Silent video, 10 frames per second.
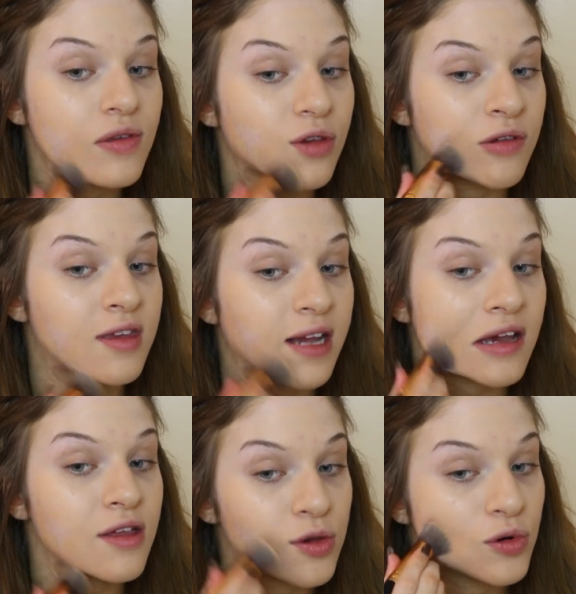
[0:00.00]
So today
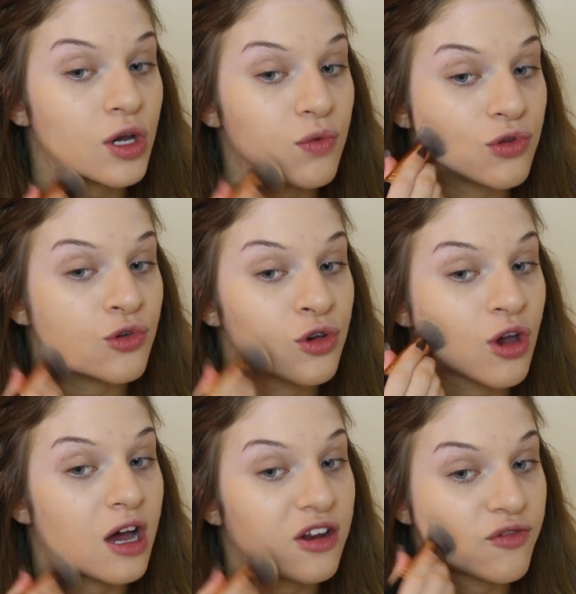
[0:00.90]
I thought I would do
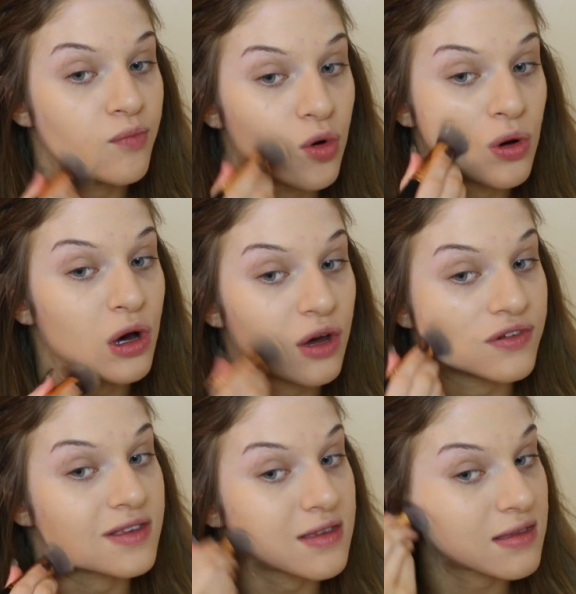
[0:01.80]
kind of more of
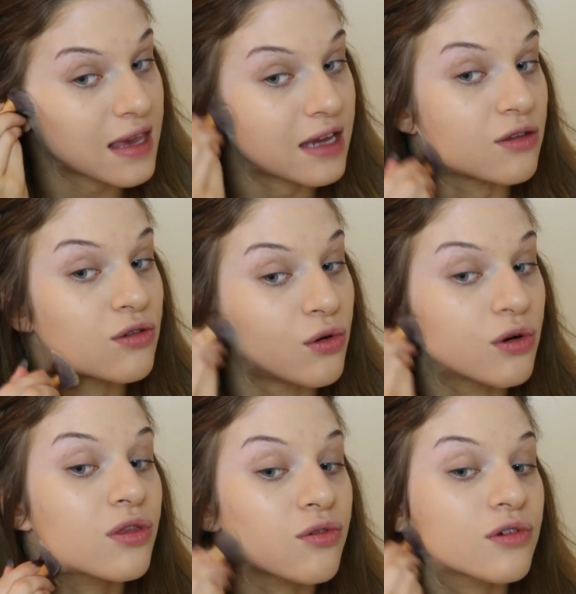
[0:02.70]
a sit down and
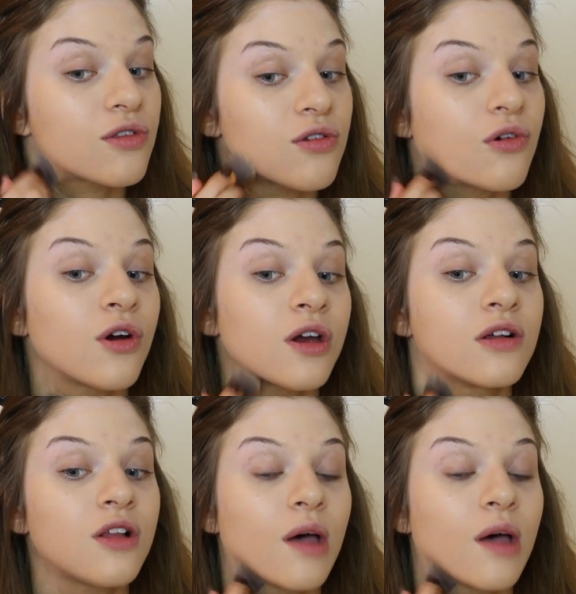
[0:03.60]
talk through tutorial.